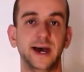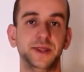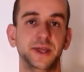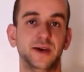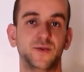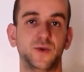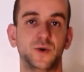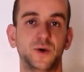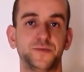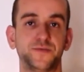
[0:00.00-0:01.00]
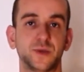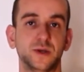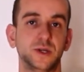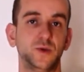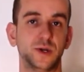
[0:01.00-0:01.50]
And
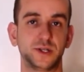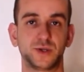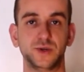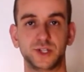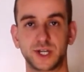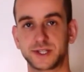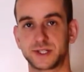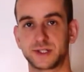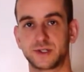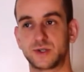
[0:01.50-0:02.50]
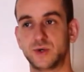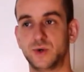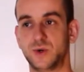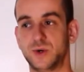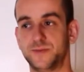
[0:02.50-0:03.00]
therefore, you want it to adjust
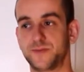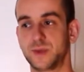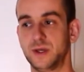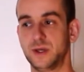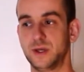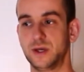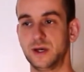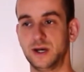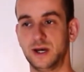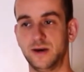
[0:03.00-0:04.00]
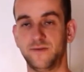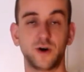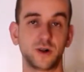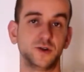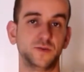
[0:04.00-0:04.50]
to
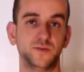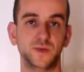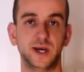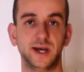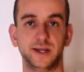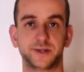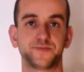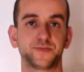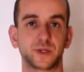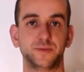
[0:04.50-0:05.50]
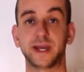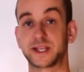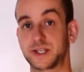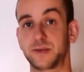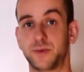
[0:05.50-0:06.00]
a volume that
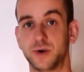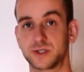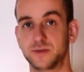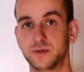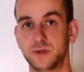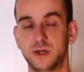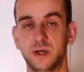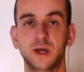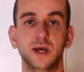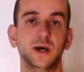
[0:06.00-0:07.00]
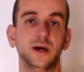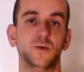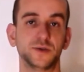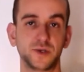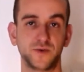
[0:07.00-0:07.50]
makes that possible.
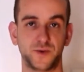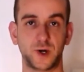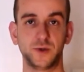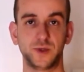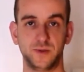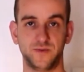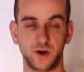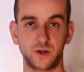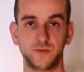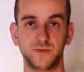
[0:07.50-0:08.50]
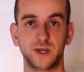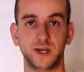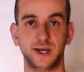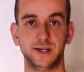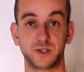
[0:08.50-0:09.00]
Once you've found that
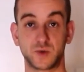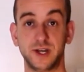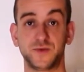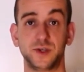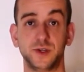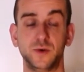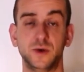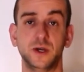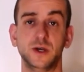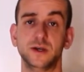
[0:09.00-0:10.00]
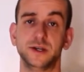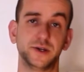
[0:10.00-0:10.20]
volume that is right for you,